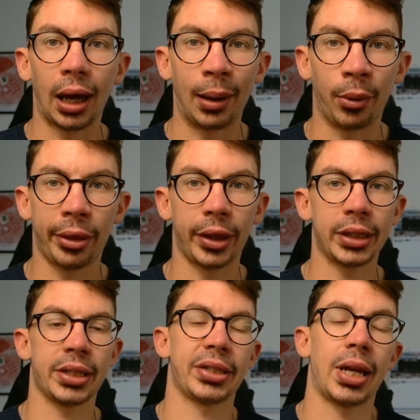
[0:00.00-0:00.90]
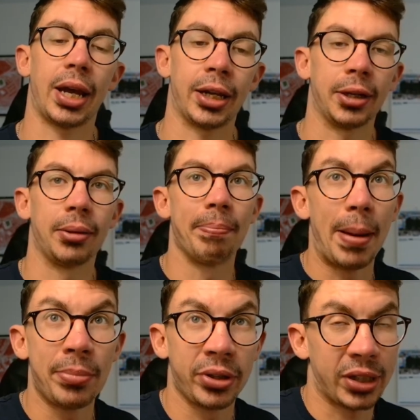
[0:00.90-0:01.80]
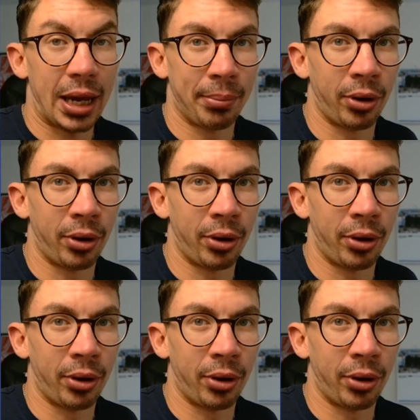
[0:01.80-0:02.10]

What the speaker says: And one thing to say, members get